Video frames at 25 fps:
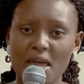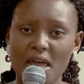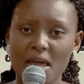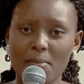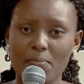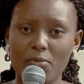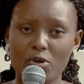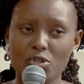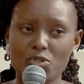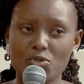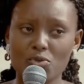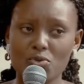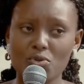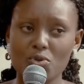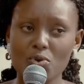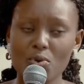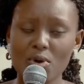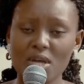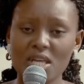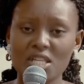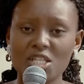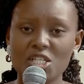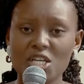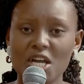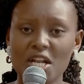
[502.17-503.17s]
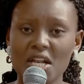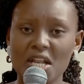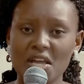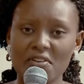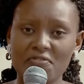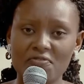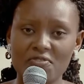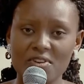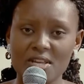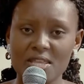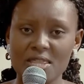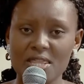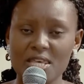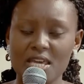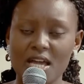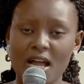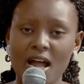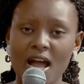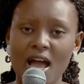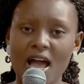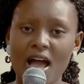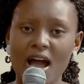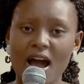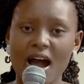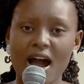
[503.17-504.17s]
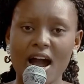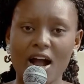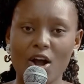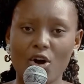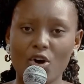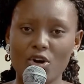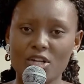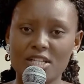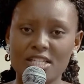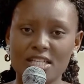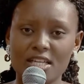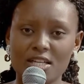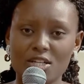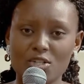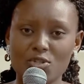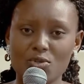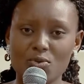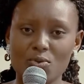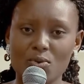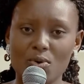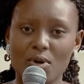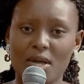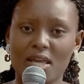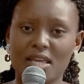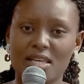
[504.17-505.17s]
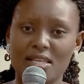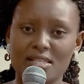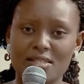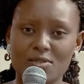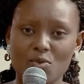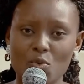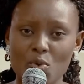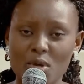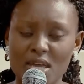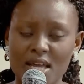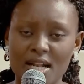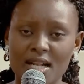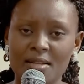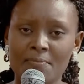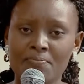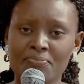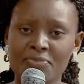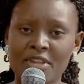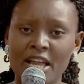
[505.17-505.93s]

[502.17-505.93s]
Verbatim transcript: able to do each and everything according to his will.